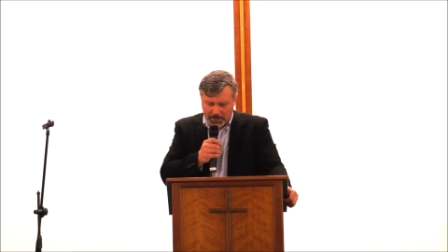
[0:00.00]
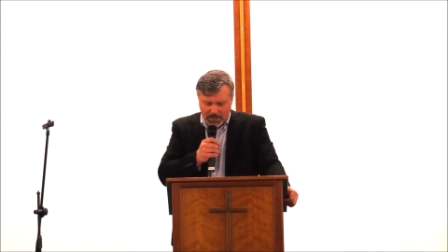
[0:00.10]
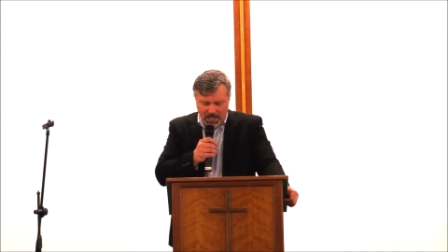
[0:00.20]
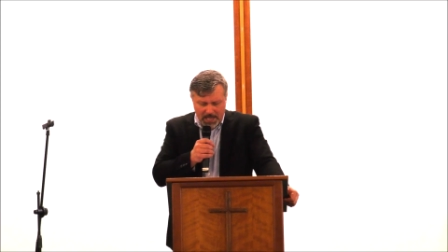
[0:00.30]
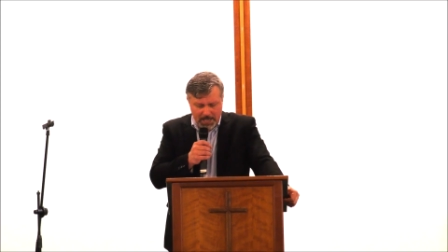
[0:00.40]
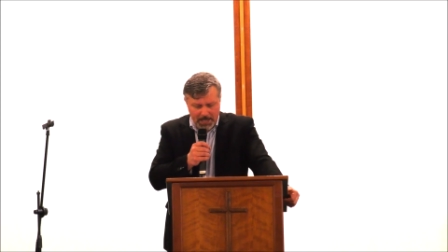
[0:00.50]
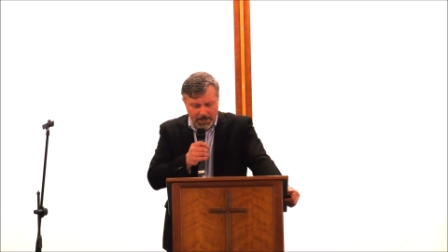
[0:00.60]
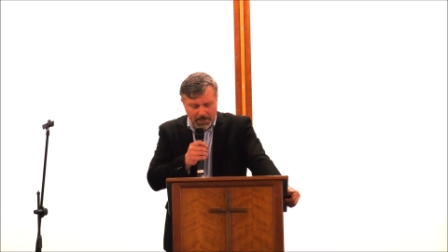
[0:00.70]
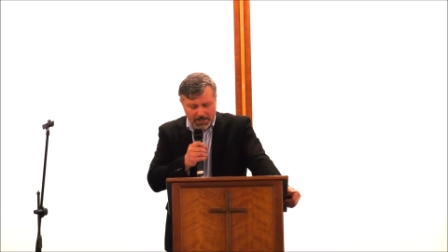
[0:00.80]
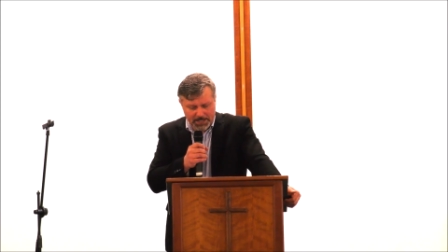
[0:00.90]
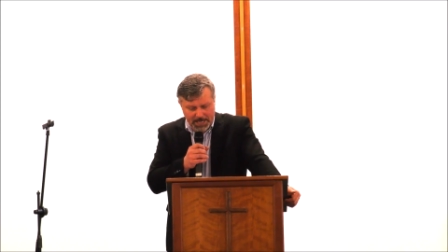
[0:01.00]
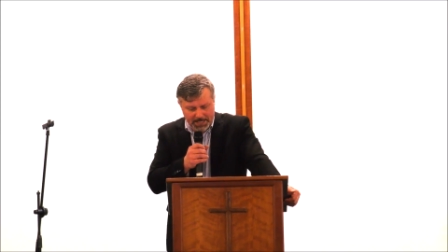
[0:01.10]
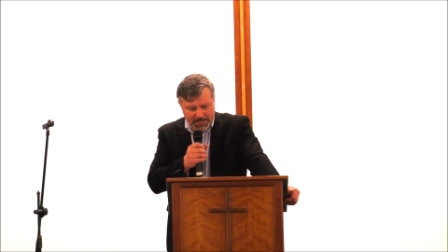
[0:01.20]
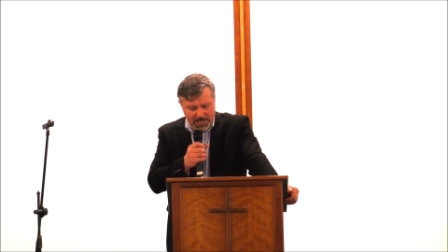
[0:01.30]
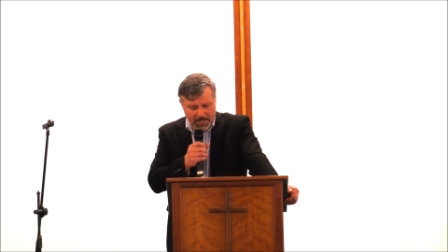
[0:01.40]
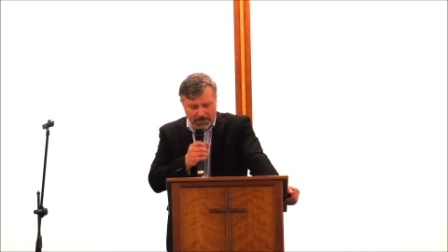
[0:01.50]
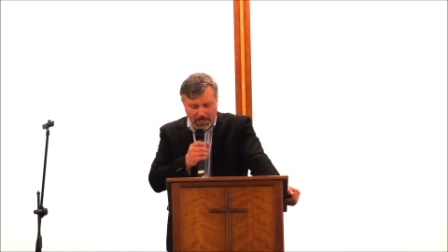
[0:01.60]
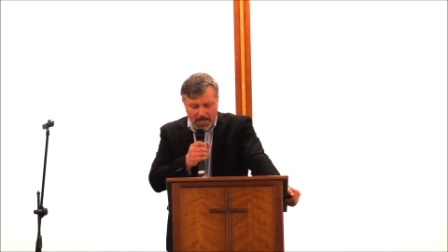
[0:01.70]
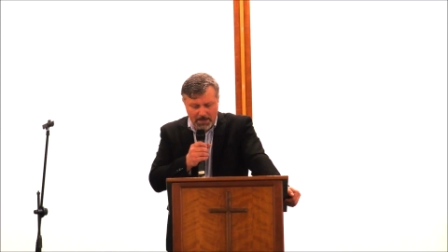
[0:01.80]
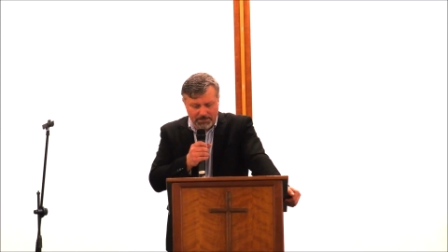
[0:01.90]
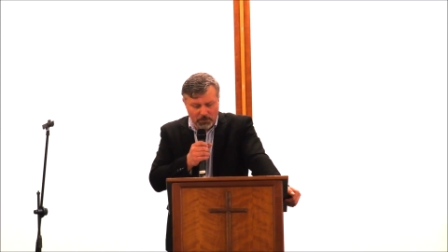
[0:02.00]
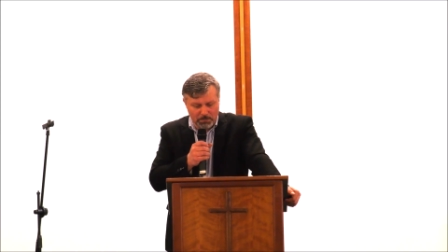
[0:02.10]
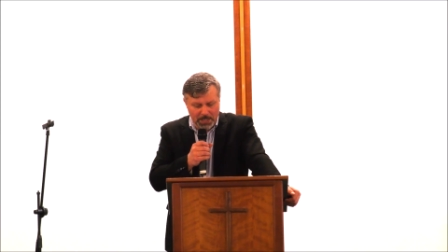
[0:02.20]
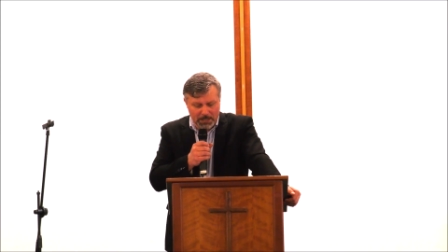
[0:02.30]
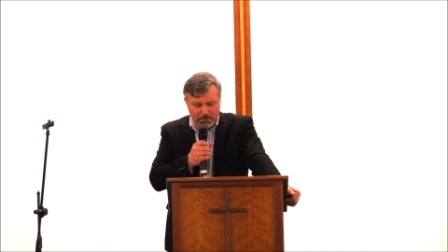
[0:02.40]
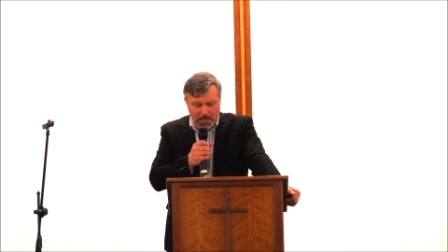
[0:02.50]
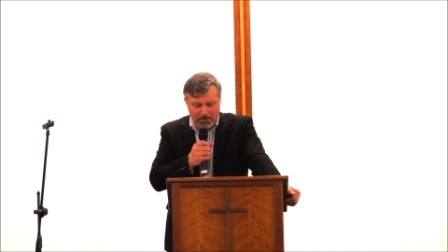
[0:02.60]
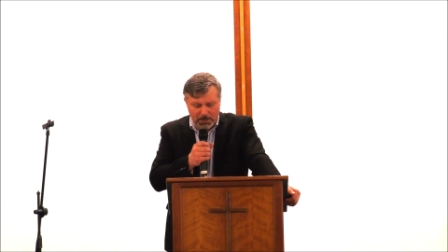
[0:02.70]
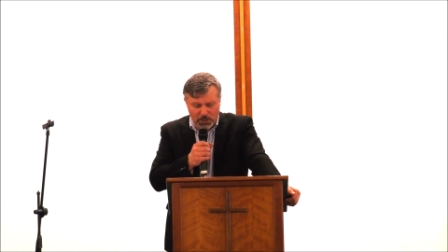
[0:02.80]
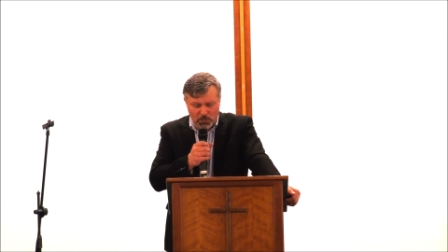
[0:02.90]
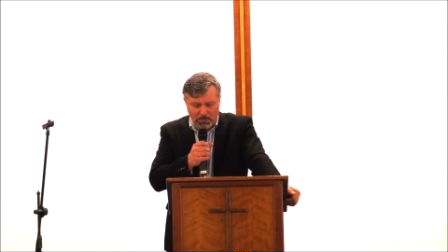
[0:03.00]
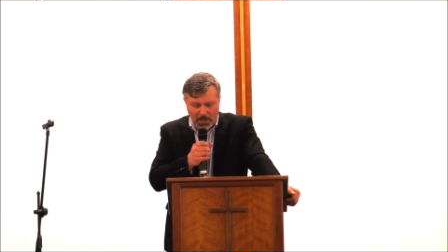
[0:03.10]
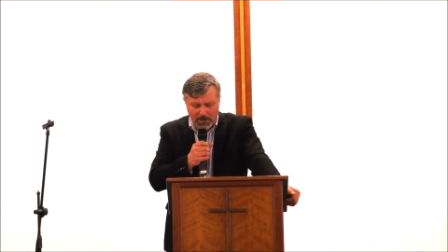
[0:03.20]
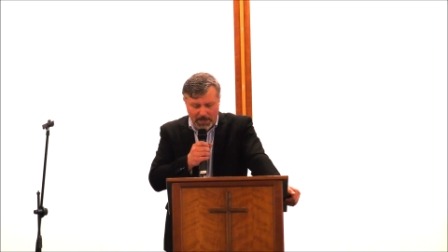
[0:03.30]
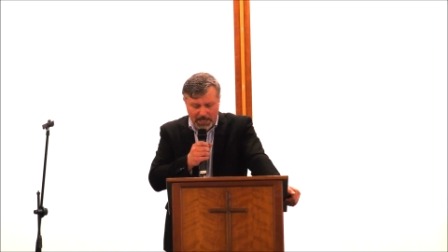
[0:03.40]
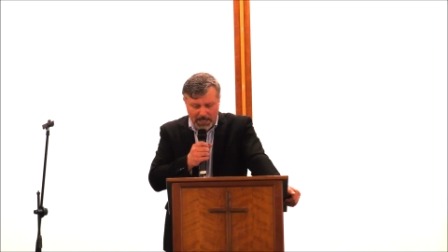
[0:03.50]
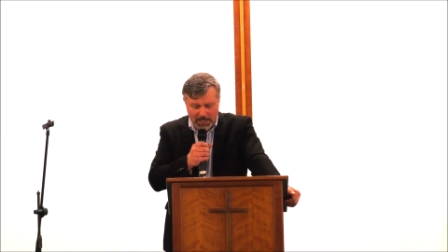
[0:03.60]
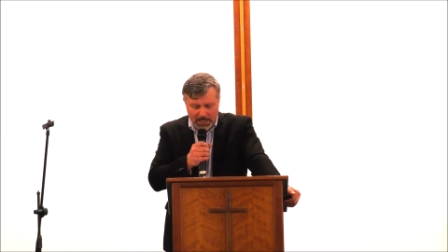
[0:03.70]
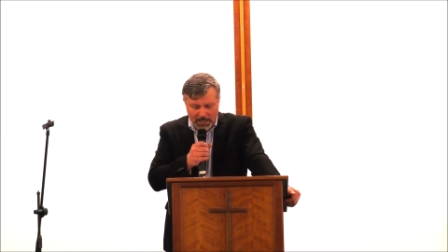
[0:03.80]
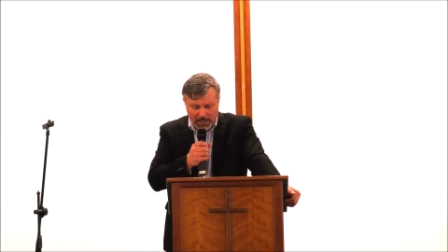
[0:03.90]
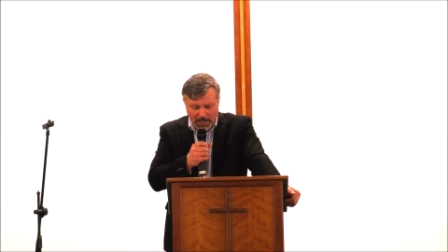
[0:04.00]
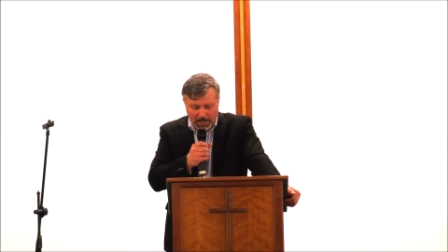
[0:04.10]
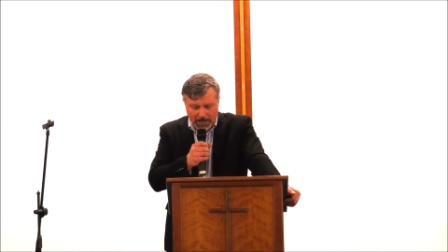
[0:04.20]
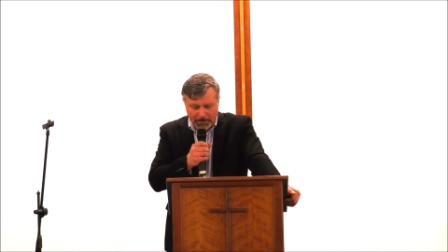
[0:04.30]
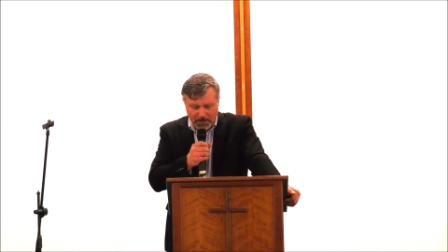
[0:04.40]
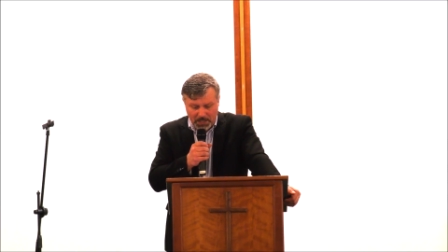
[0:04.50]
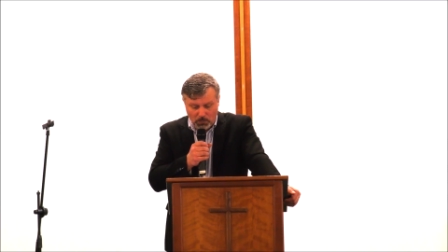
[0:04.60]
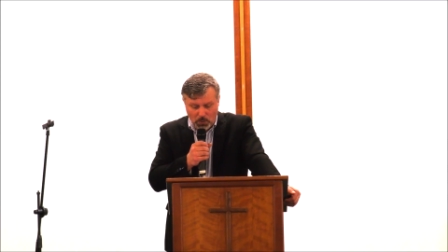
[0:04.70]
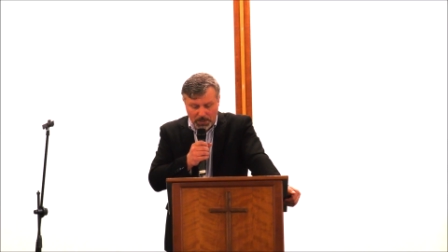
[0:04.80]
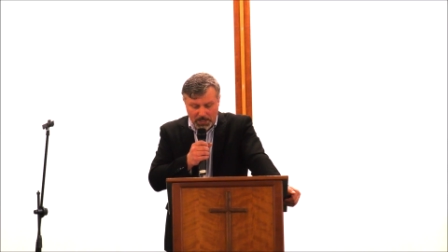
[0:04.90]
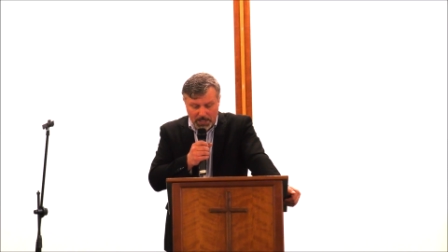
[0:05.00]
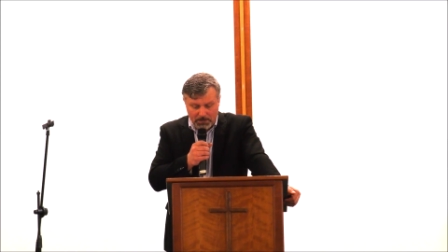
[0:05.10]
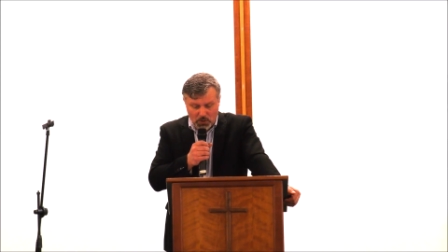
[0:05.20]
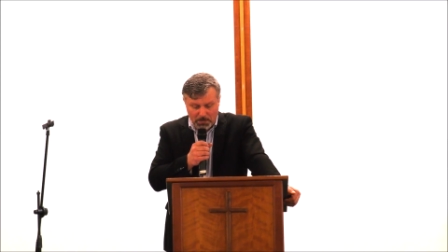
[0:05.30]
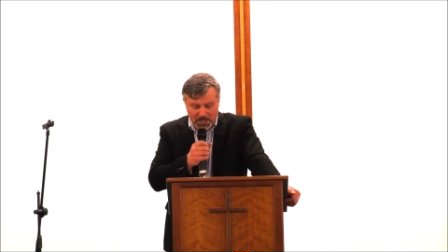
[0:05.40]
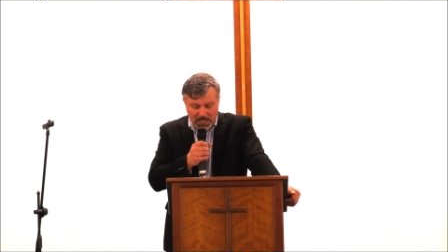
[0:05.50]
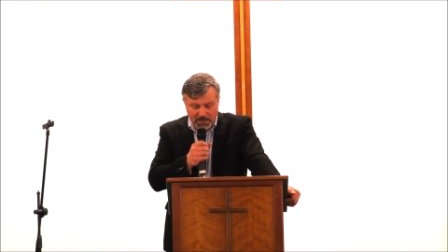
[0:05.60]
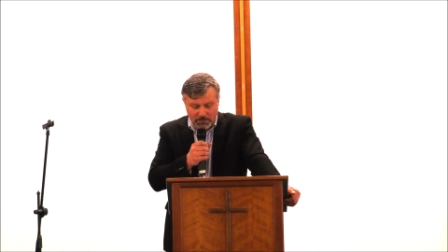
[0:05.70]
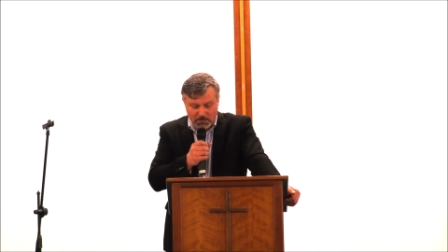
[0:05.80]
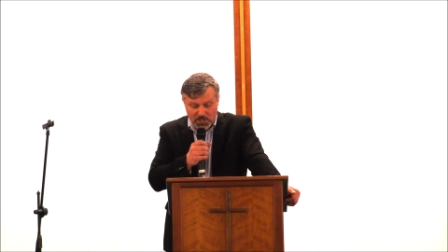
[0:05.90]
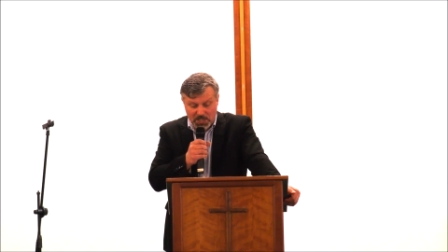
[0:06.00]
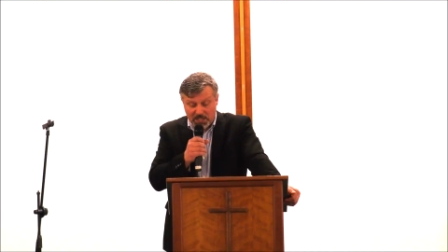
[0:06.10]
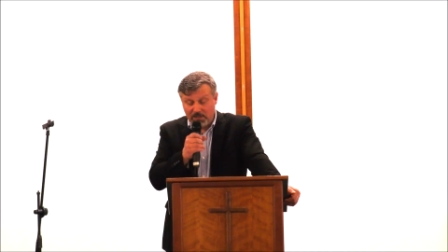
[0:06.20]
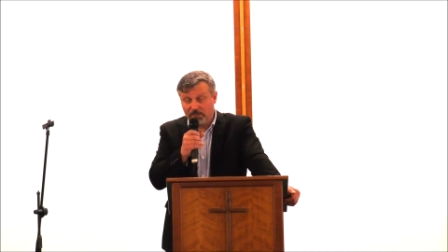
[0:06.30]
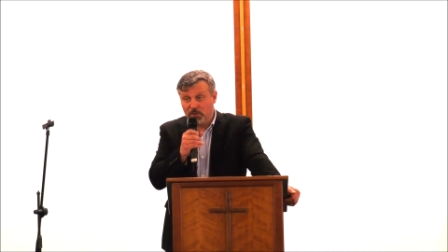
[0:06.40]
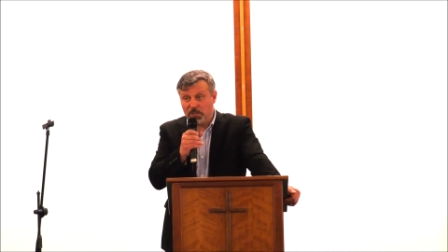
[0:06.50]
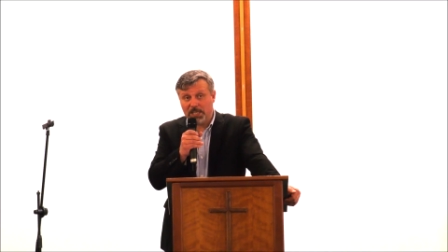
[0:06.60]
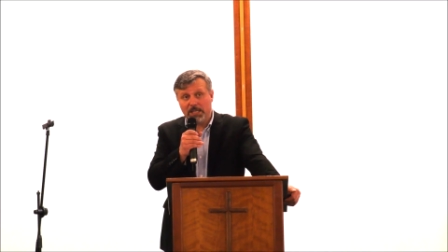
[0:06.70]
They, says here, they forbid people to marry um, and order them to abstain from certain foods.